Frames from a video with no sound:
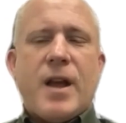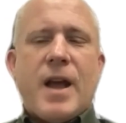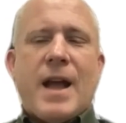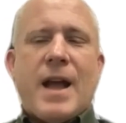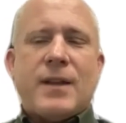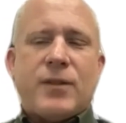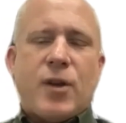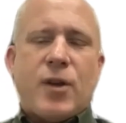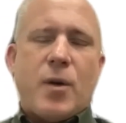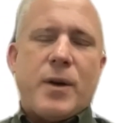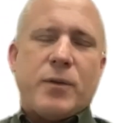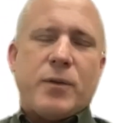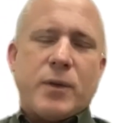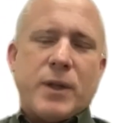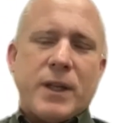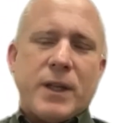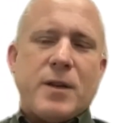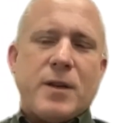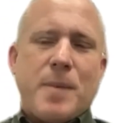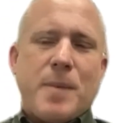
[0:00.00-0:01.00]
And so it
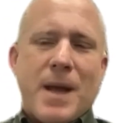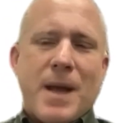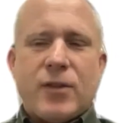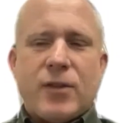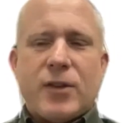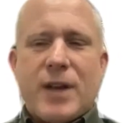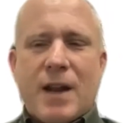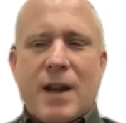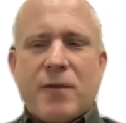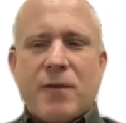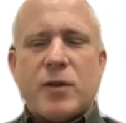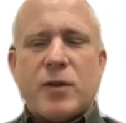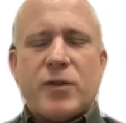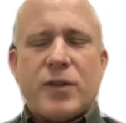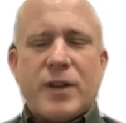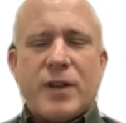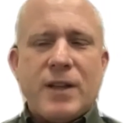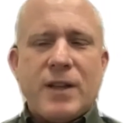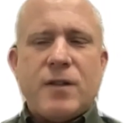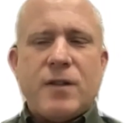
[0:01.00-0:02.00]
really depends on everyone's
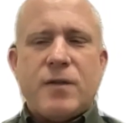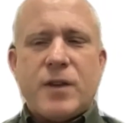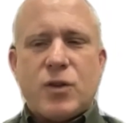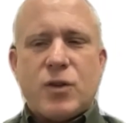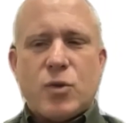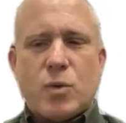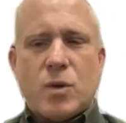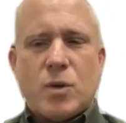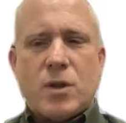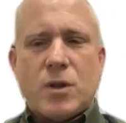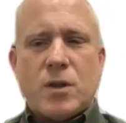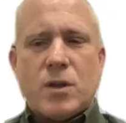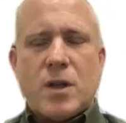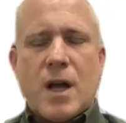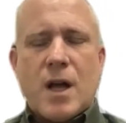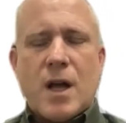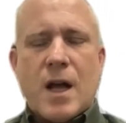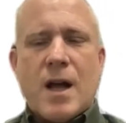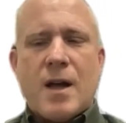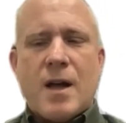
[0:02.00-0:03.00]

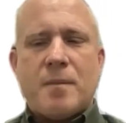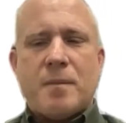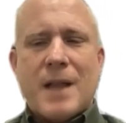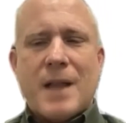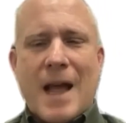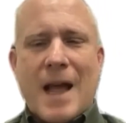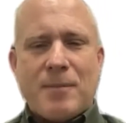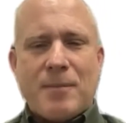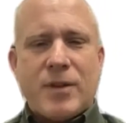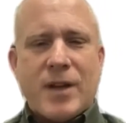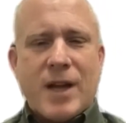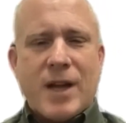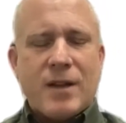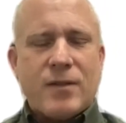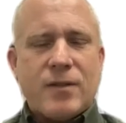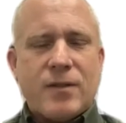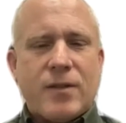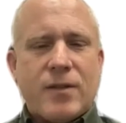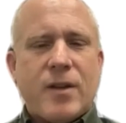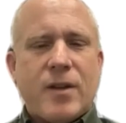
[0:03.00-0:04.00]
individual lab
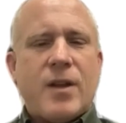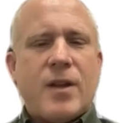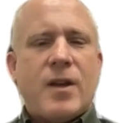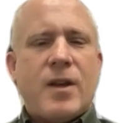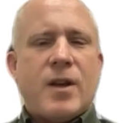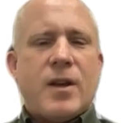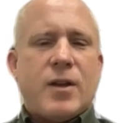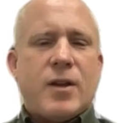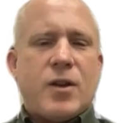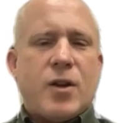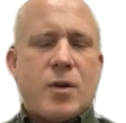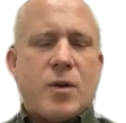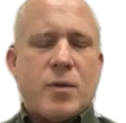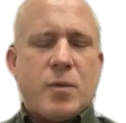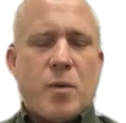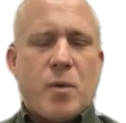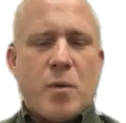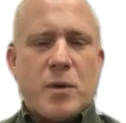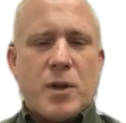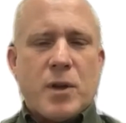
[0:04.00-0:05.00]
tests. When
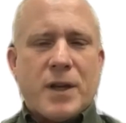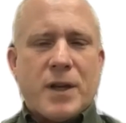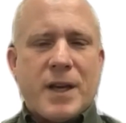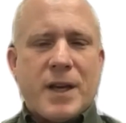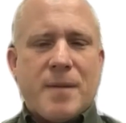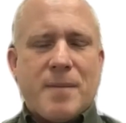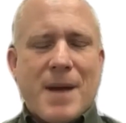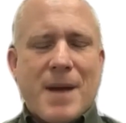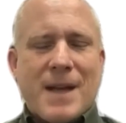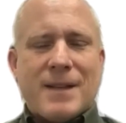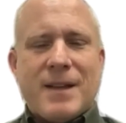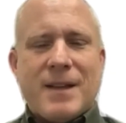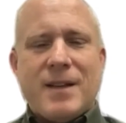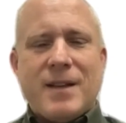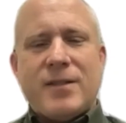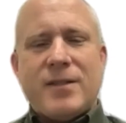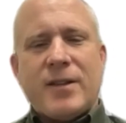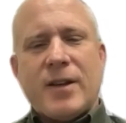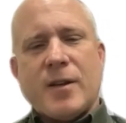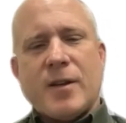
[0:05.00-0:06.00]
we're looking at
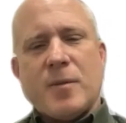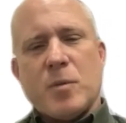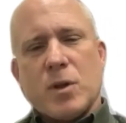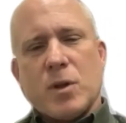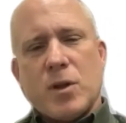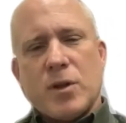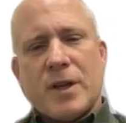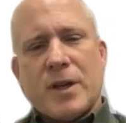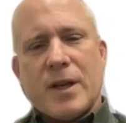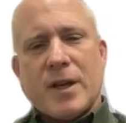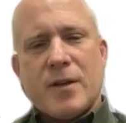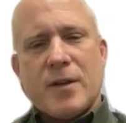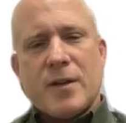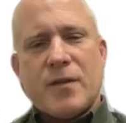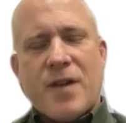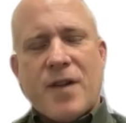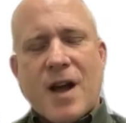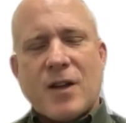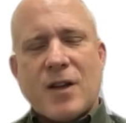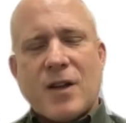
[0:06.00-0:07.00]
magnesium, we're looking at
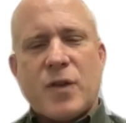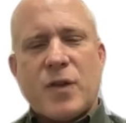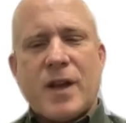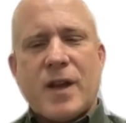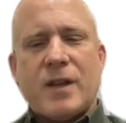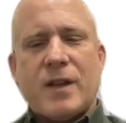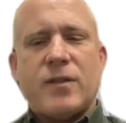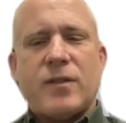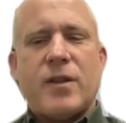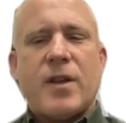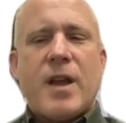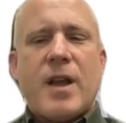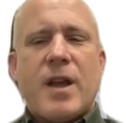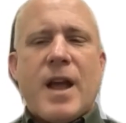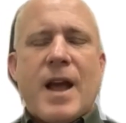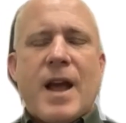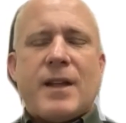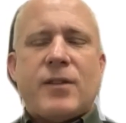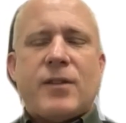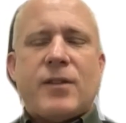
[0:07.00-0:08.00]
phosphates.
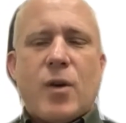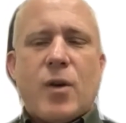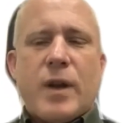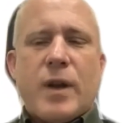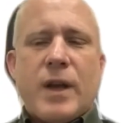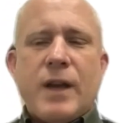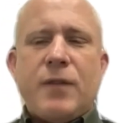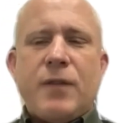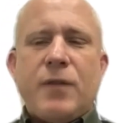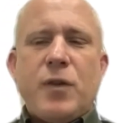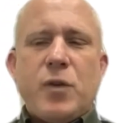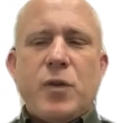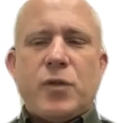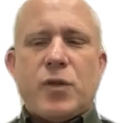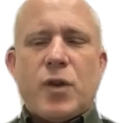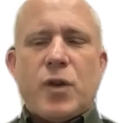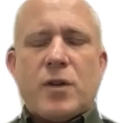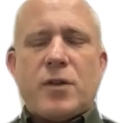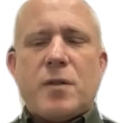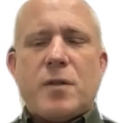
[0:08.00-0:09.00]
And so if you
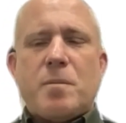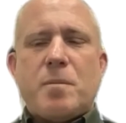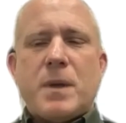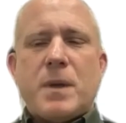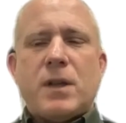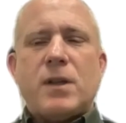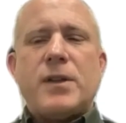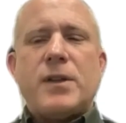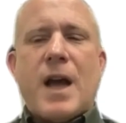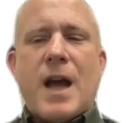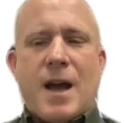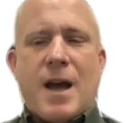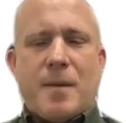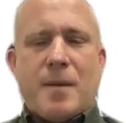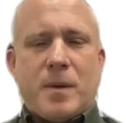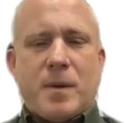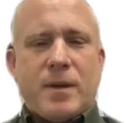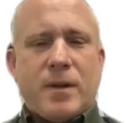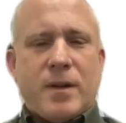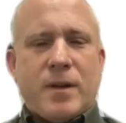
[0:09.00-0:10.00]
start to build
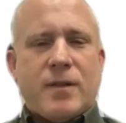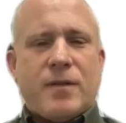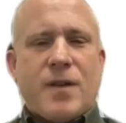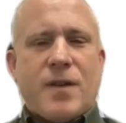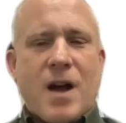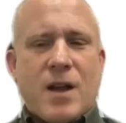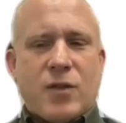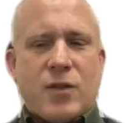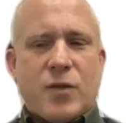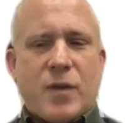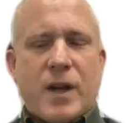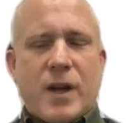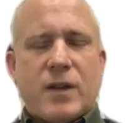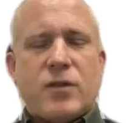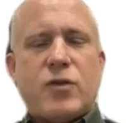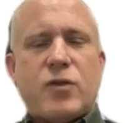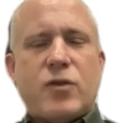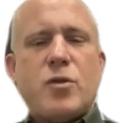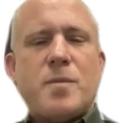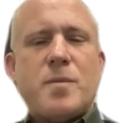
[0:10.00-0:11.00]
up
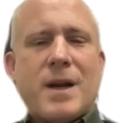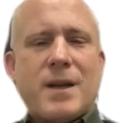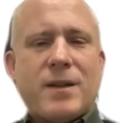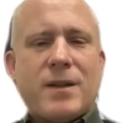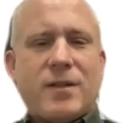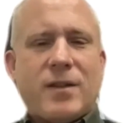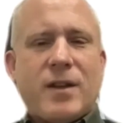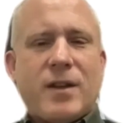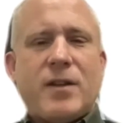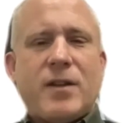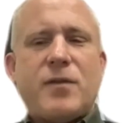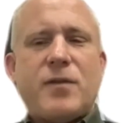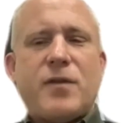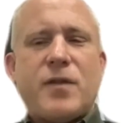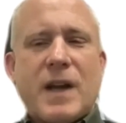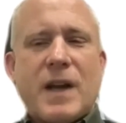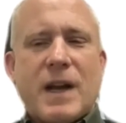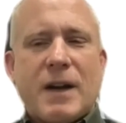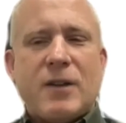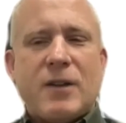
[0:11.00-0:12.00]
phosphates, you might see
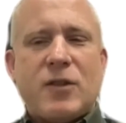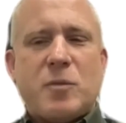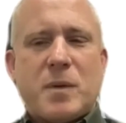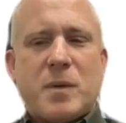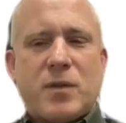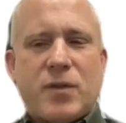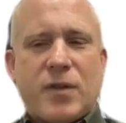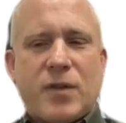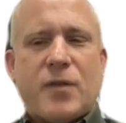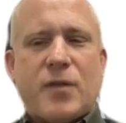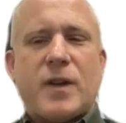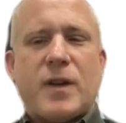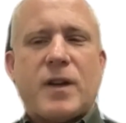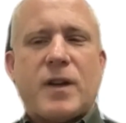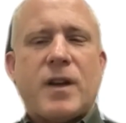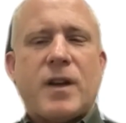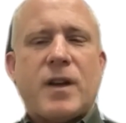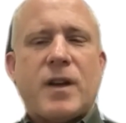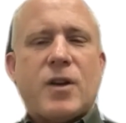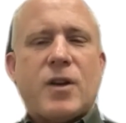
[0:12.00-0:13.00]
very
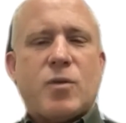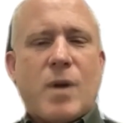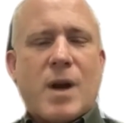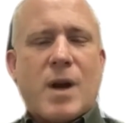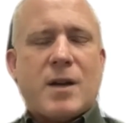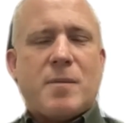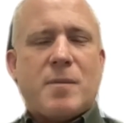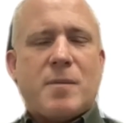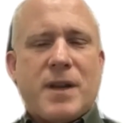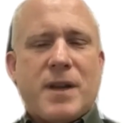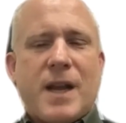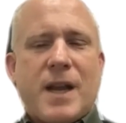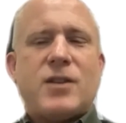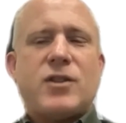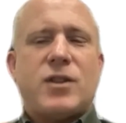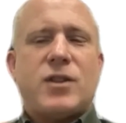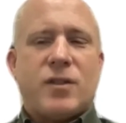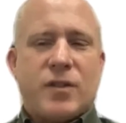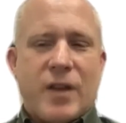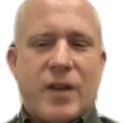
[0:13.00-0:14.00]
specific
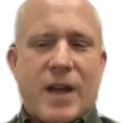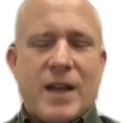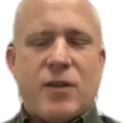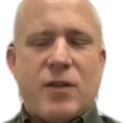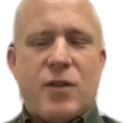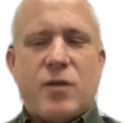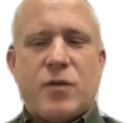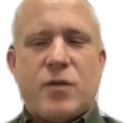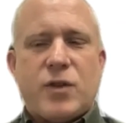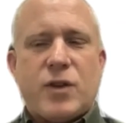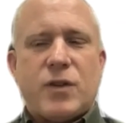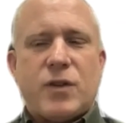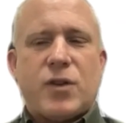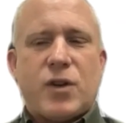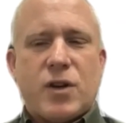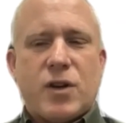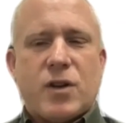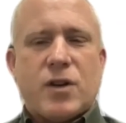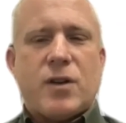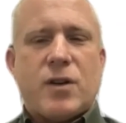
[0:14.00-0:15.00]
recommendations, like you've just
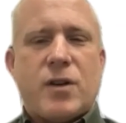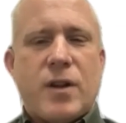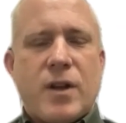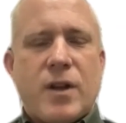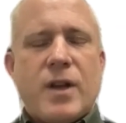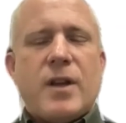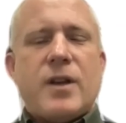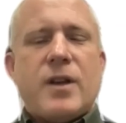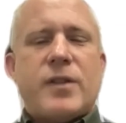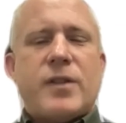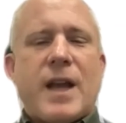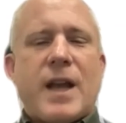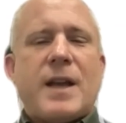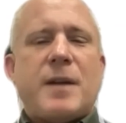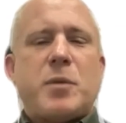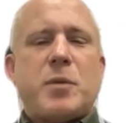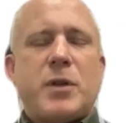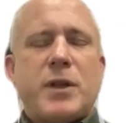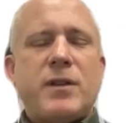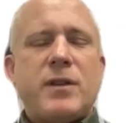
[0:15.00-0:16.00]
heard,
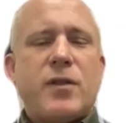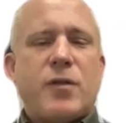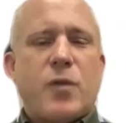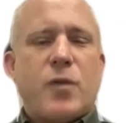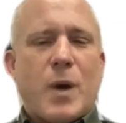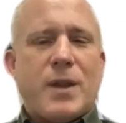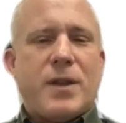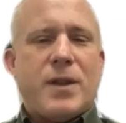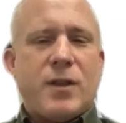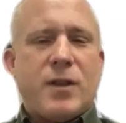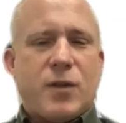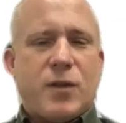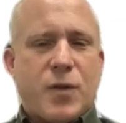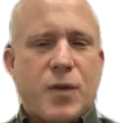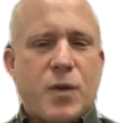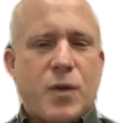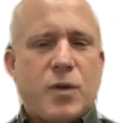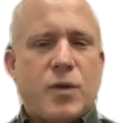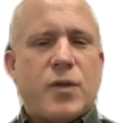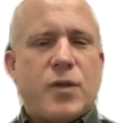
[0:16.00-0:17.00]
saying, please avoid these
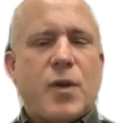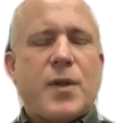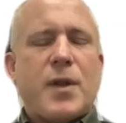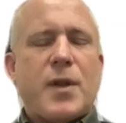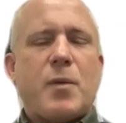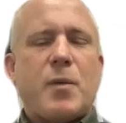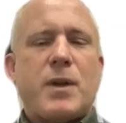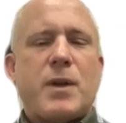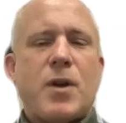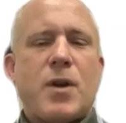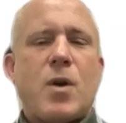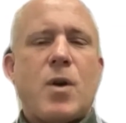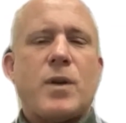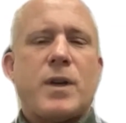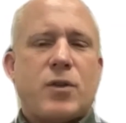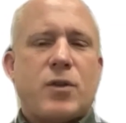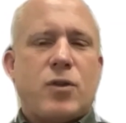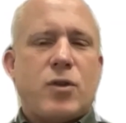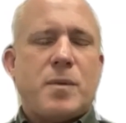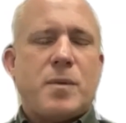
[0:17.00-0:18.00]
foods so that we don't
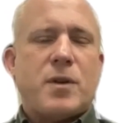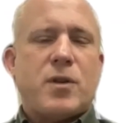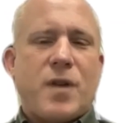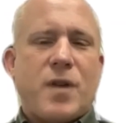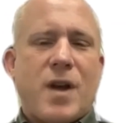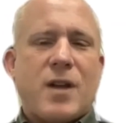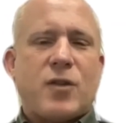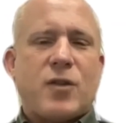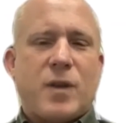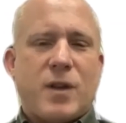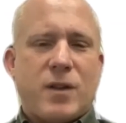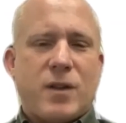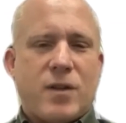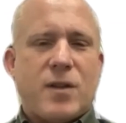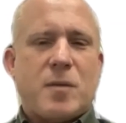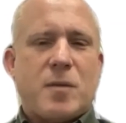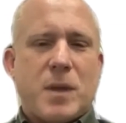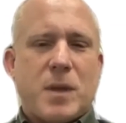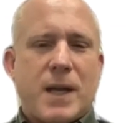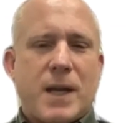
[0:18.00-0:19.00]
get too much phosphate in
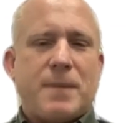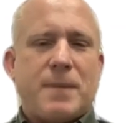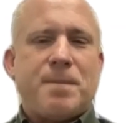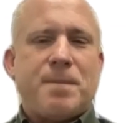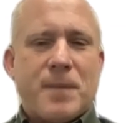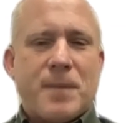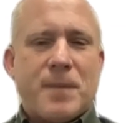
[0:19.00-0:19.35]
the blood.